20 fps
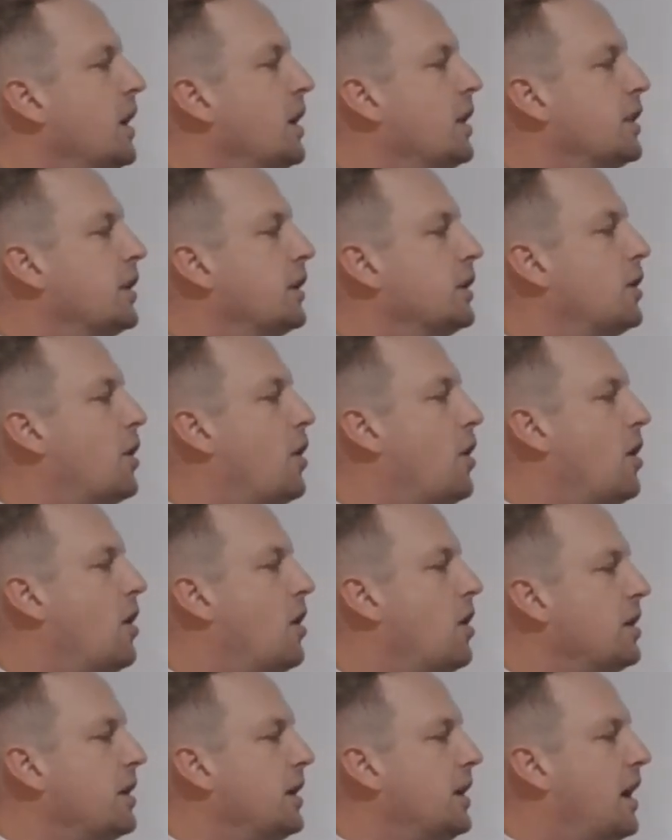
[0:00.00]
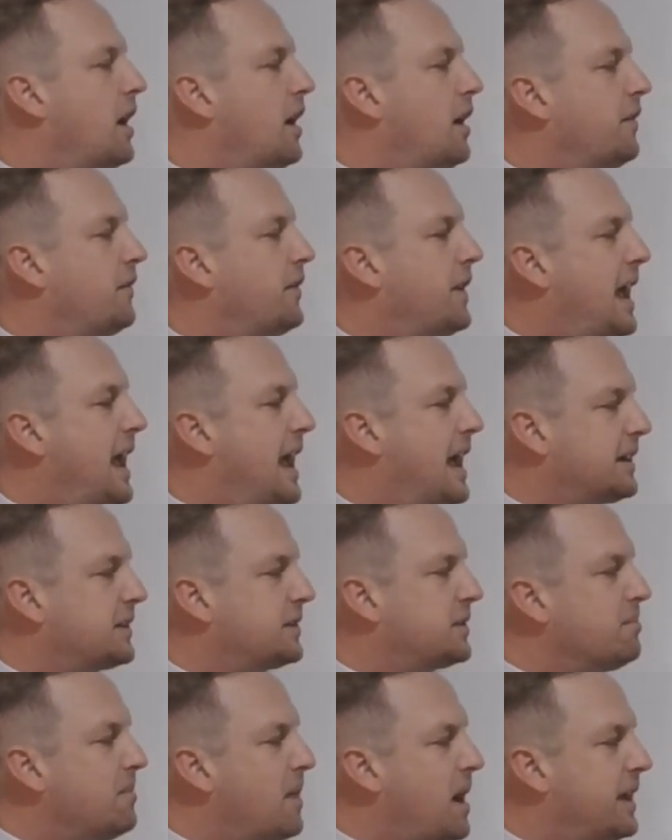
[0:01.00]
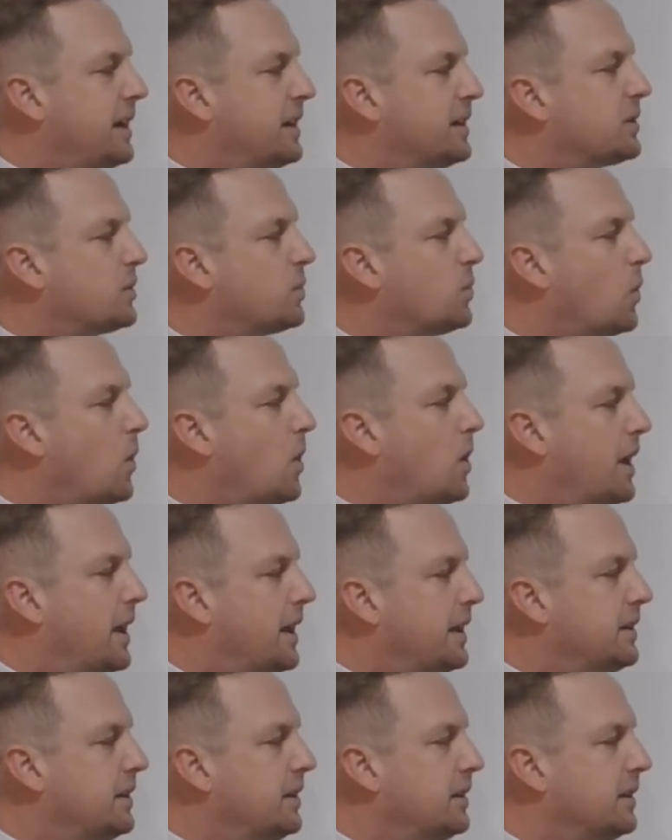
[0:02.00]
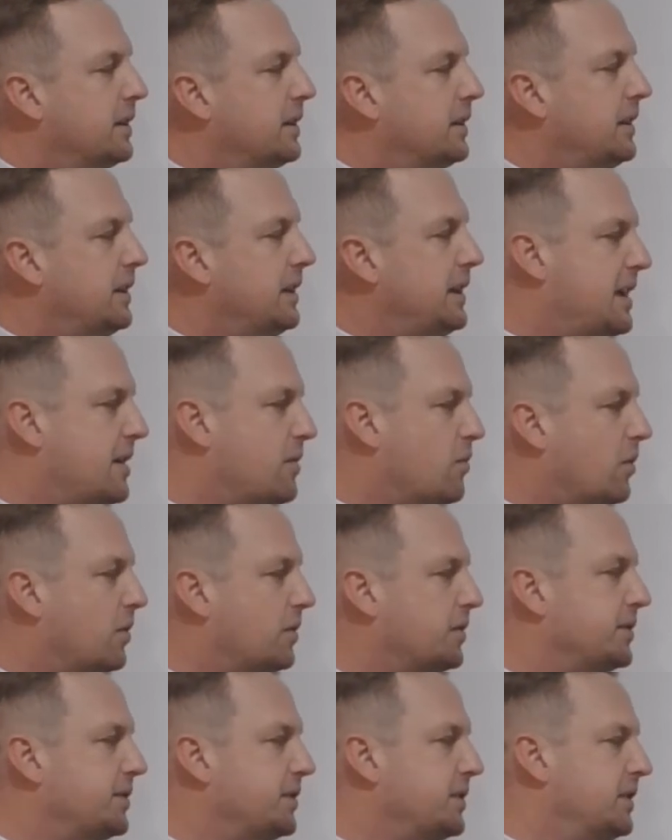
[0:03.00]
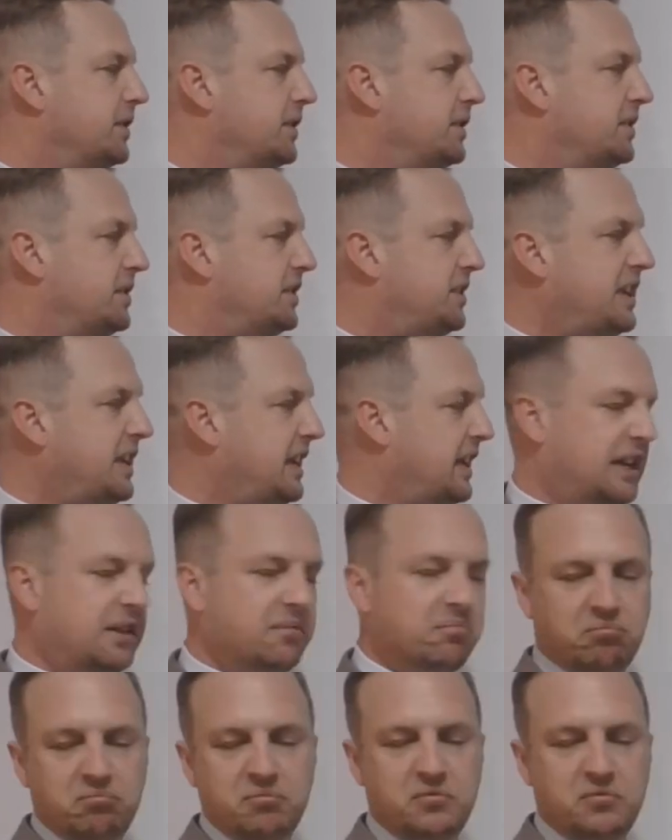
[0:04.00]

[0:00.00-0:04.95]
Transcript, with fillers: The log of x minus 1 equals t.